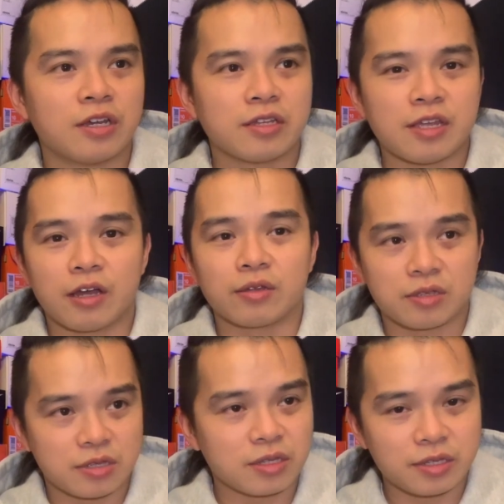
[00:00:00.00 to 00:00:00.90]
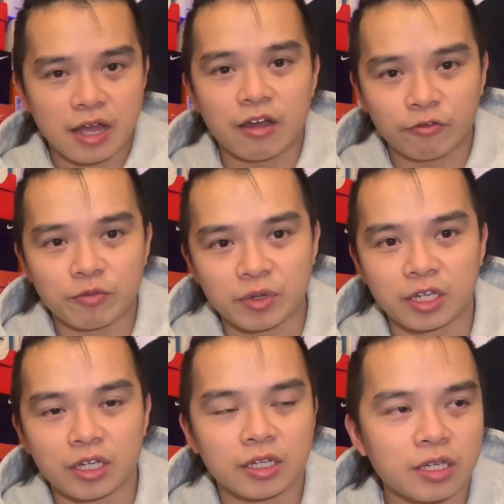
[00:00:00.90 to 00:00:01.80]
that for
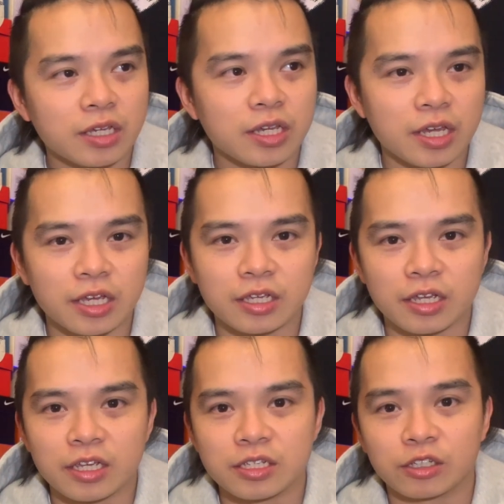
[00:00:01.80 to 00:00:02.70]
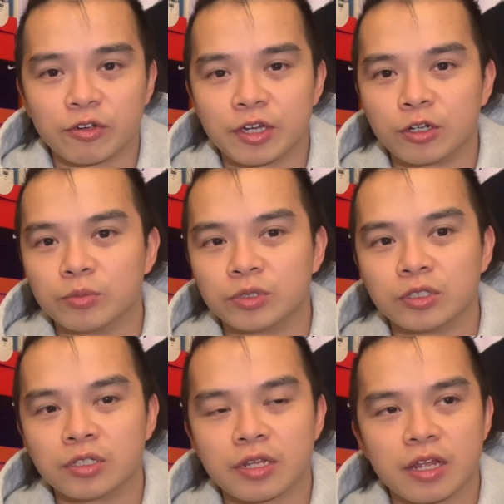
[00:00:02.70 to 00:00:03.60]
me is a great
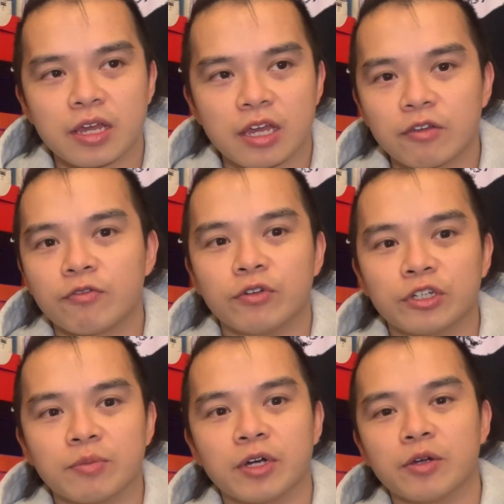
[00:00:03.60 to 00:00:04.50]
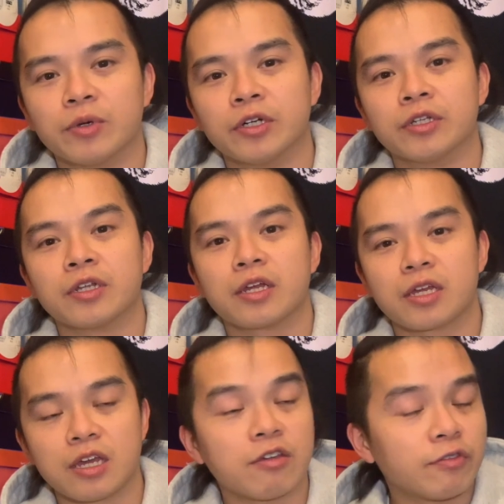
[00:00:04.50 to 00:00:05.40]
option if you're going to buy one.
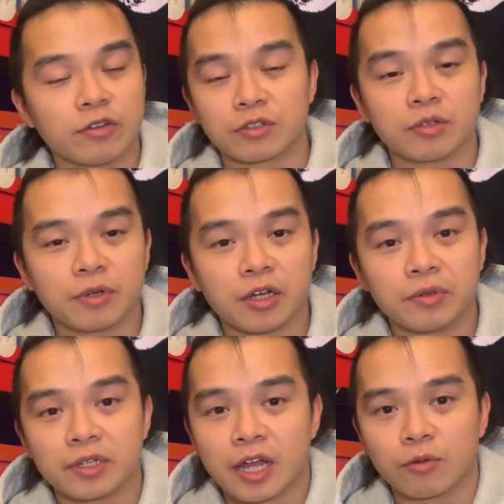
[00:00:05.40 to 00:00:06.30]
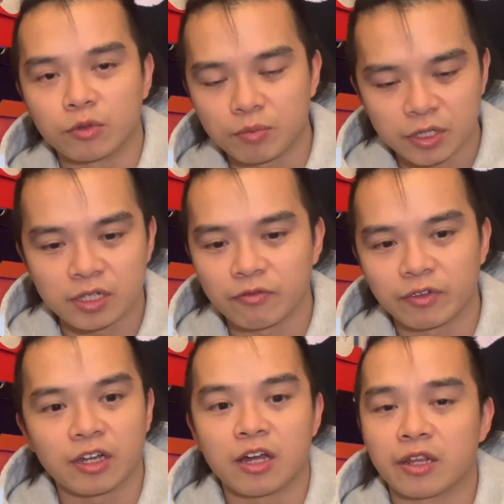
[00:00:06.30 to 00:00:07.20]
If I was going to buy one, that would be
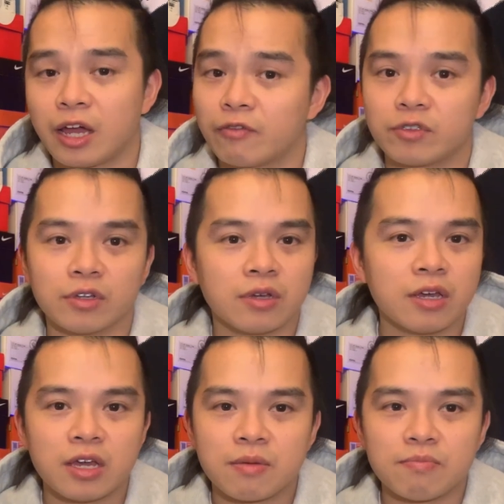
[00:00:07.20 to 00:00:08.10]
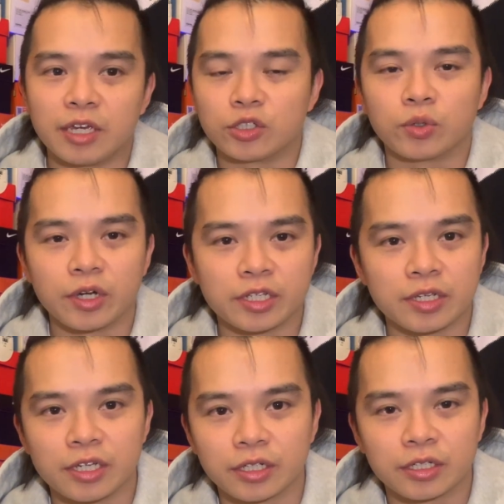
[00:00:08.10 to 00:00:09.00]
something I'd have to make sure I
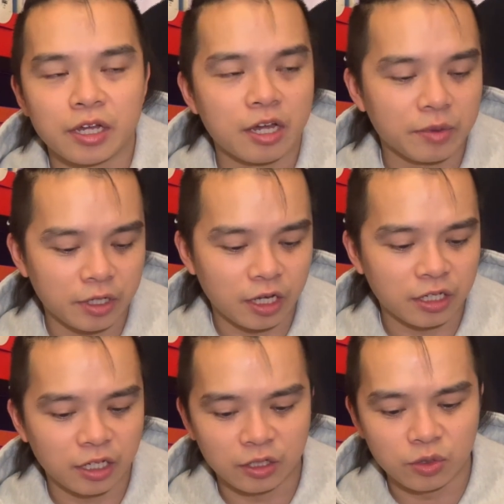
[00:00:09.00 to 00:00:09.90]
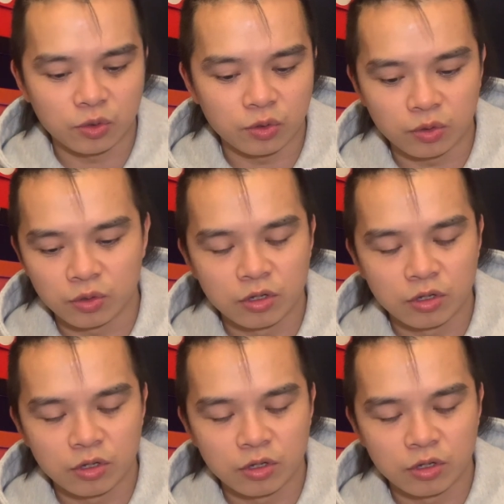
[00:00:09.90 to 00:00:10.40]
tick. I mean, I can ignore